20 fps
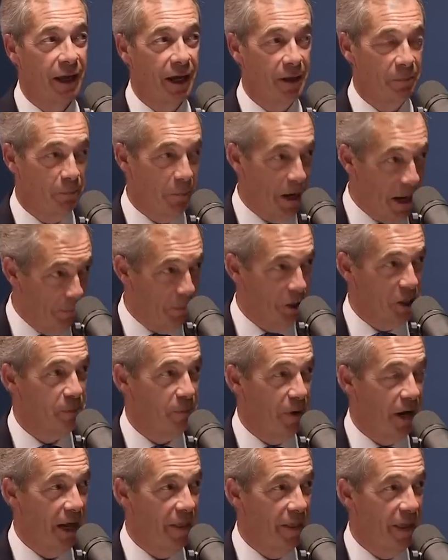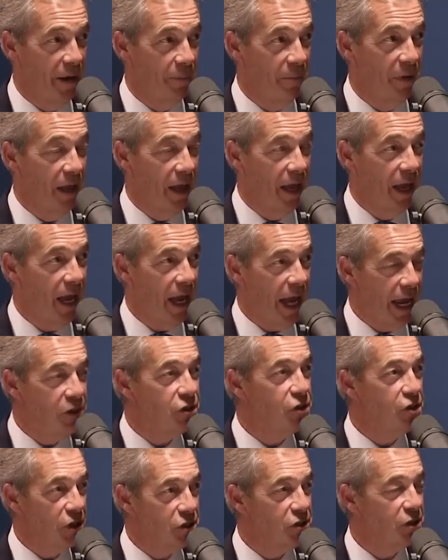and published by them
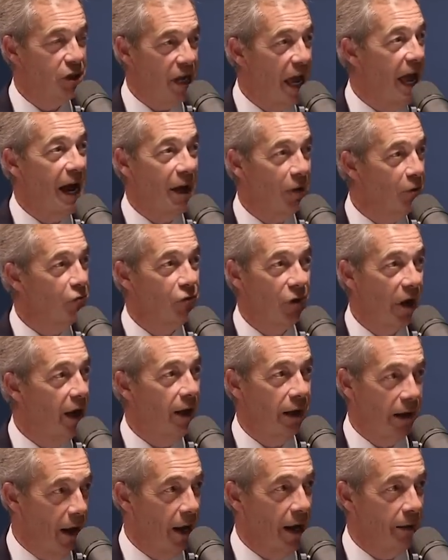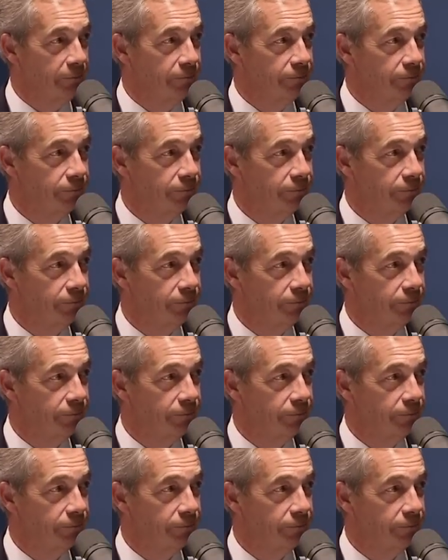is just an outright lie.